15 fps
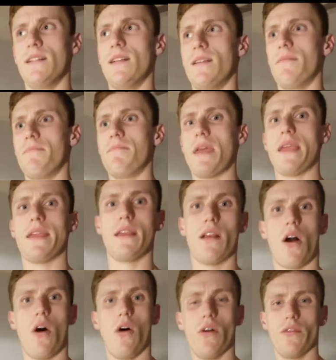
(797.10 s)
making
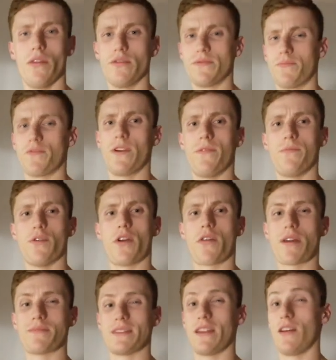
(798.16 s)
all those
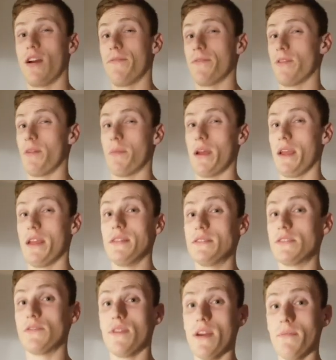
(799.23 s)
pre-programs that I offered on my
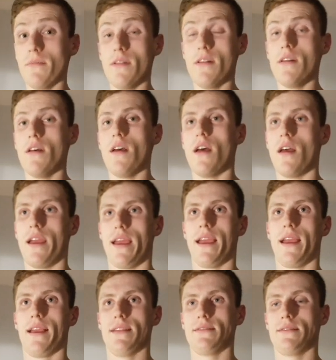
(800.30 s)
Instagram,
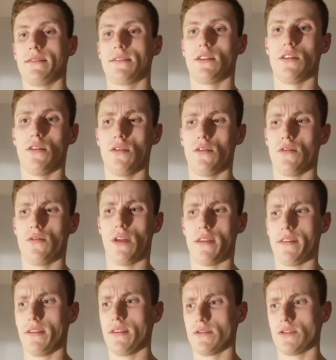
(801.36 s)
and so I
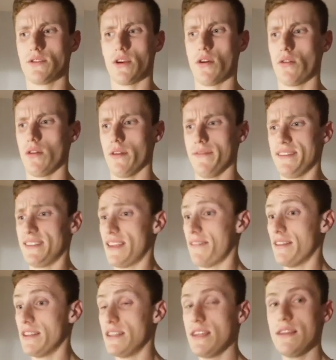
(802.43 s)
think there's a total of
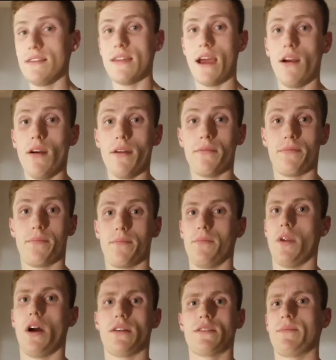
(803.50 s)
17 now. I've
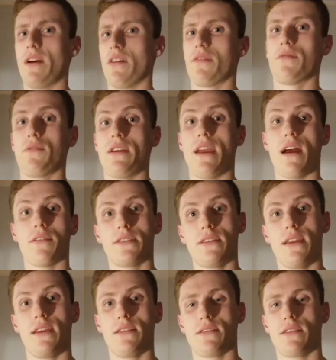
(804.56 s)
knocked about 3 out
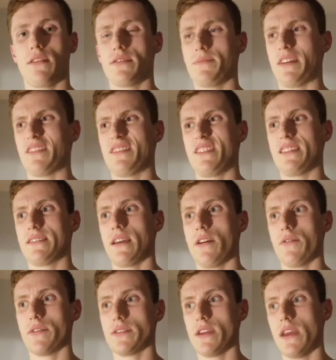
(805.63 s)
today, so that was about 6
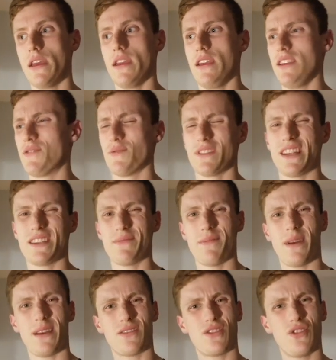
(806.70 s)
hours. Each one takes me
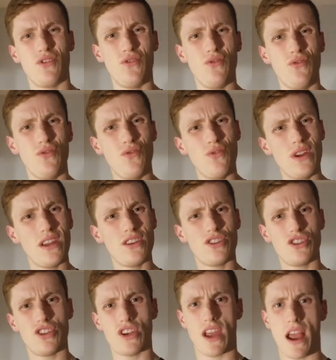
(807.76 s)
about
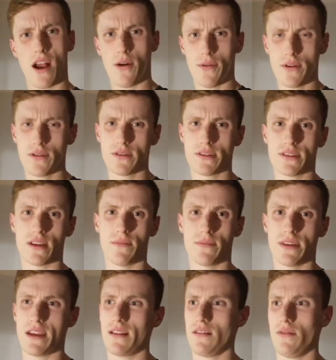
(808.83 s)
2-ish hours. Some
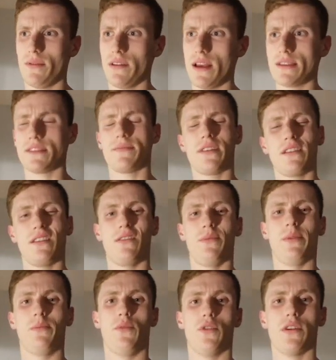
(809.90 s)
take a little bit less, some take a little
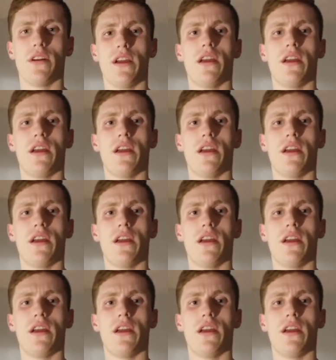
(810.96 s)
bit more,